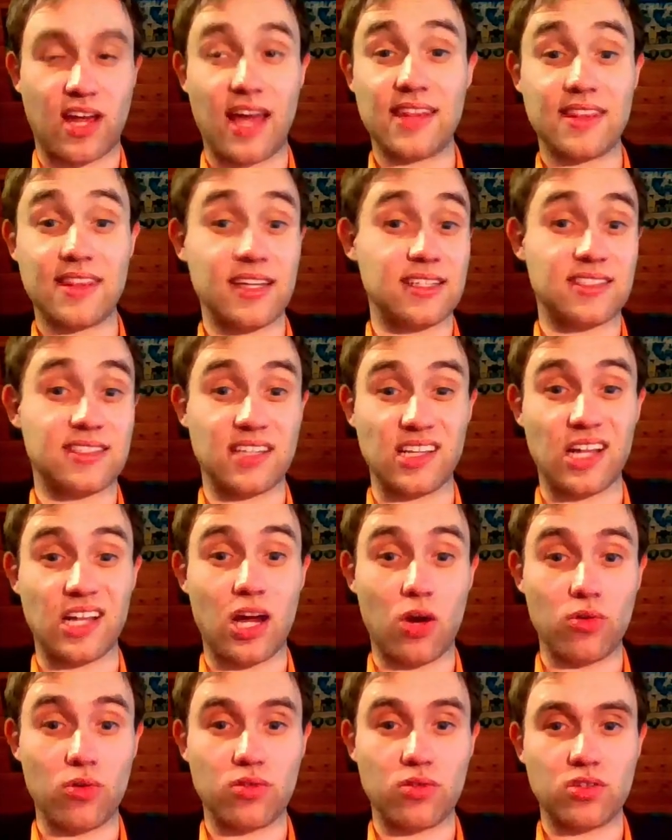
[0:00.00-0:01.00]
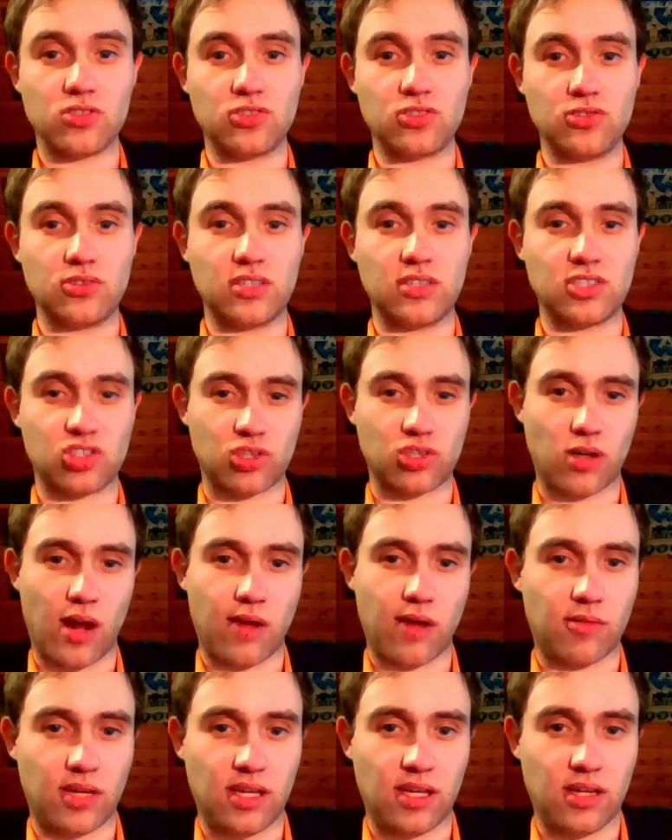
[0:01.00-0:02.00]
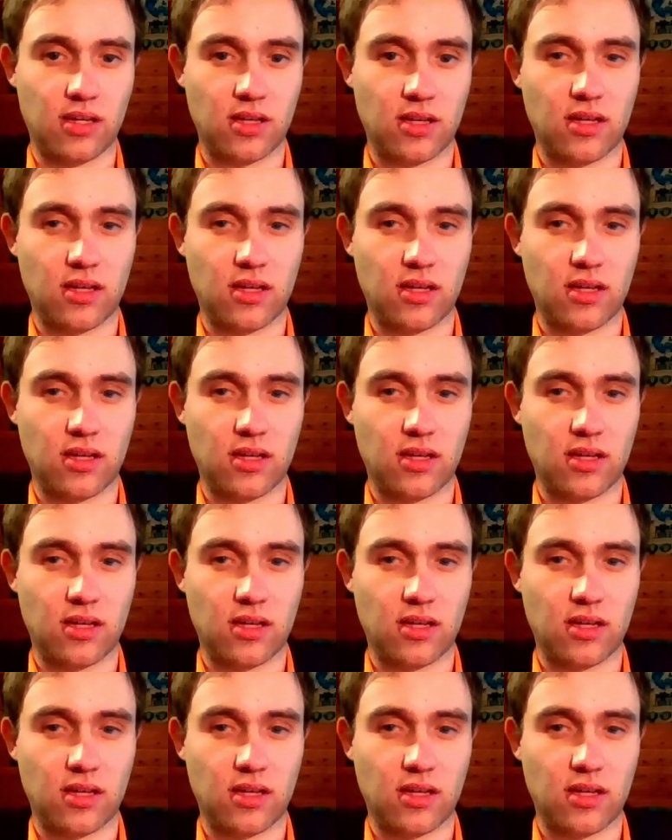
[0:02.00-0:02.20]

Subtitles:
and they still own the judiciary.